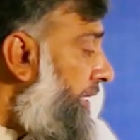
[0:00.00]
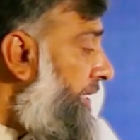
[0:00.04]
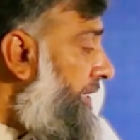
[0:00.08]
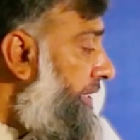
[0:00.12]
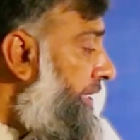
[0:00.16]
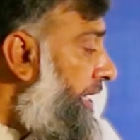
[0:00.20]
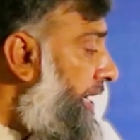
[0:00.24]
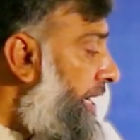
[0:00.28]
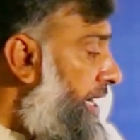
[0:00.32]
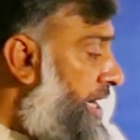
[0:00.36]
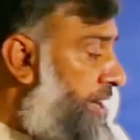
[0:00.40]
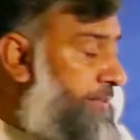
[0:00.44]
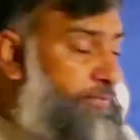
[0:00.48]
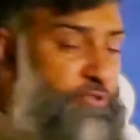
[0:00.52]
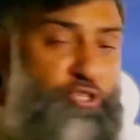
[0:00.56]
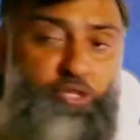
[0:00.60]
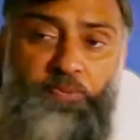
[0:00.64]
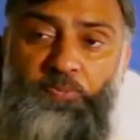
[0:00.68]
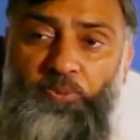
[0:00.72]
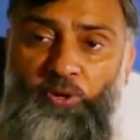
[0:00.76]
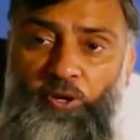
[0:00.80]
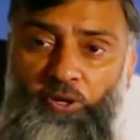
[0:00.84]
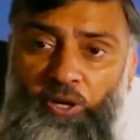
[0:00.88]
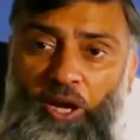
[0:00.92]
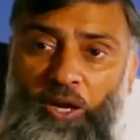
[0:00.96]
Ali, I have
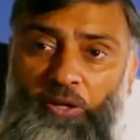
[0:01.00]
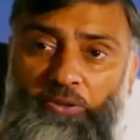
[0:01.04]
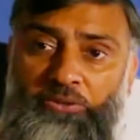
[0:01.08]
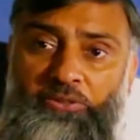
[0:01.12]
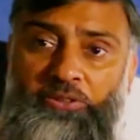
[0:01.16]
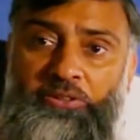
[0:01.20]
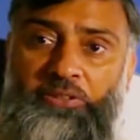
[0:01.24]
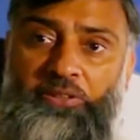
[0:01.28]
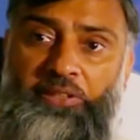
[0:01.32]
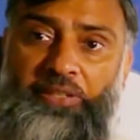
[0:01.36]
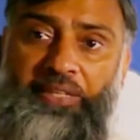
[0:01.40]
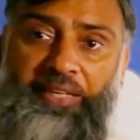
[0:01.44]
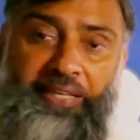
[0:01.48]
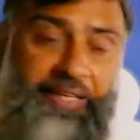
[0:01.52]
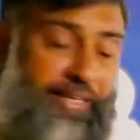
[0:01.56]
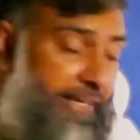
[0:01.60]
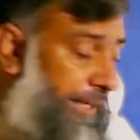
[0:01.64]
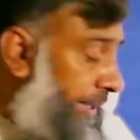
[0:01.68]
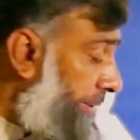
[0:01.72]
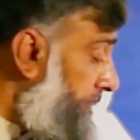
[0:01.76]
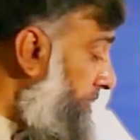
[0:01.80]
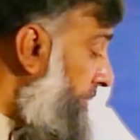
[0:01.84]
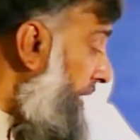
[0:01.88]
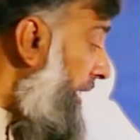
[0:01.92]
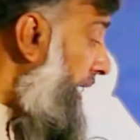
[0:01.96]
used pronoun
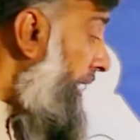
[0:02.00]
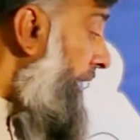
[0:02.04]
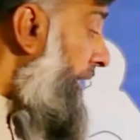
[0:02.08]
he.